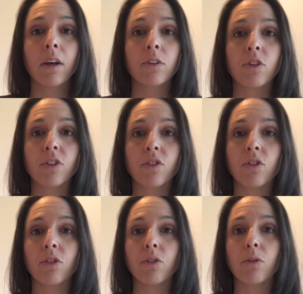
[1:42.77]
just
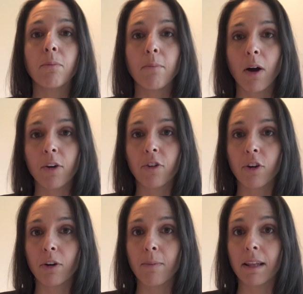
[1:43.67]
to
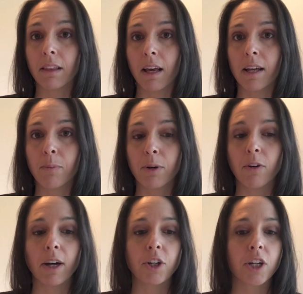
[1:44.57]
monitor my line
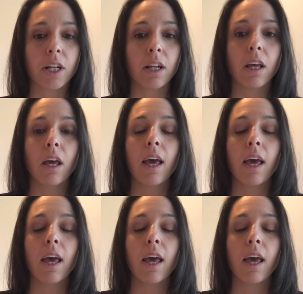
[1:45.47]
progression.